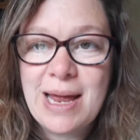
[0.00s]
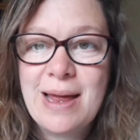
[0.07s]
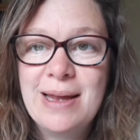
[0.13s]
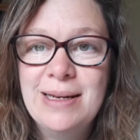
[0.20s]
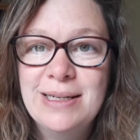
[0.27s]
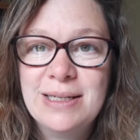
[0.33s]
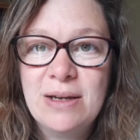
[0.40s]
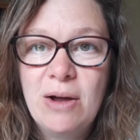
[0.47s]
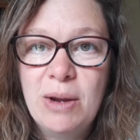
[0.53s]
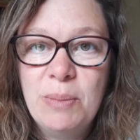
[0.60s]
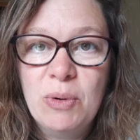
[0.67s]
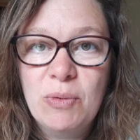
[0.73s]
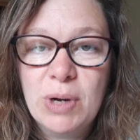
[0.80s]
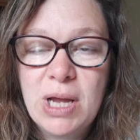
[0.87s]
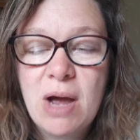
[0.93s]
and I'm
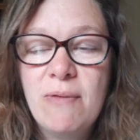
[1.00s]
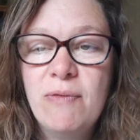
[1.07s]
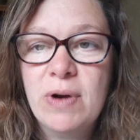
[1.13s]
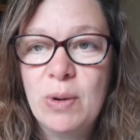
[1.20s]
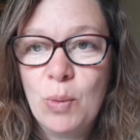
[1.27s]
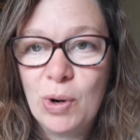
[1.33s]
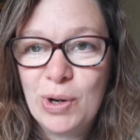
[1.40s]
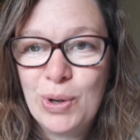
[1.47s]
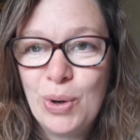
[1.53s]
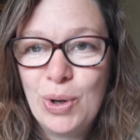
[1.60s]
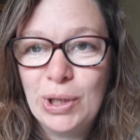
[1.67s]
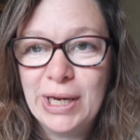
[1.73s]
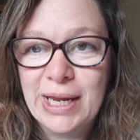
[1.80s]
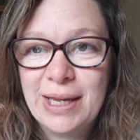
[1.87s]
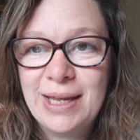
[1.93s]
a recovering
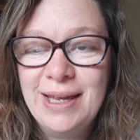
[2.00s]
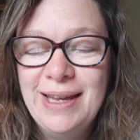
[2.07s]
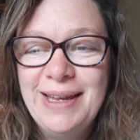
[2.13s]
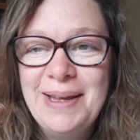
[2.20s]
workaholic,